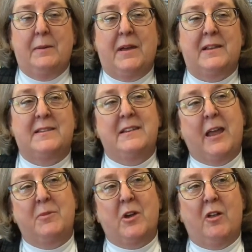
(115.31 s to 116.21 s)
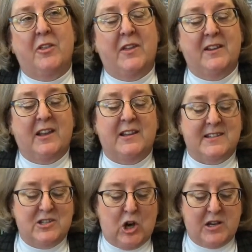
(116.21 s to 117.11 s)
It names all the things, like
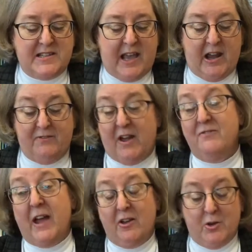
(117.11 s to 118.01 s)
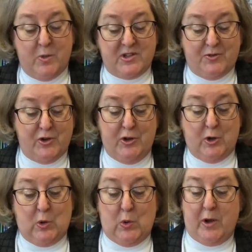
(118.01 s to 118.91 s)
it starts out, if I found a wistful
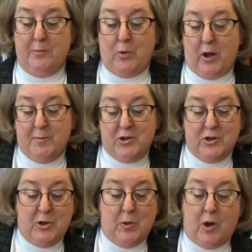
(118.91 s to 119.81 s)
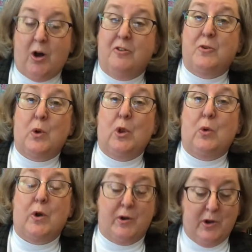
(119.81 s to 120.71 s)
unicorn and brought him to you all
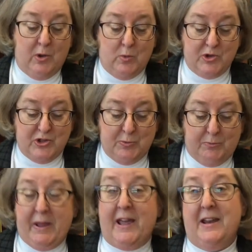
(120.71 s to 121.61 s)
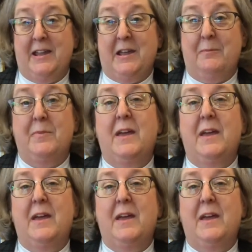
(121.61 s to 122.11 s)
forlorn, would you pet him?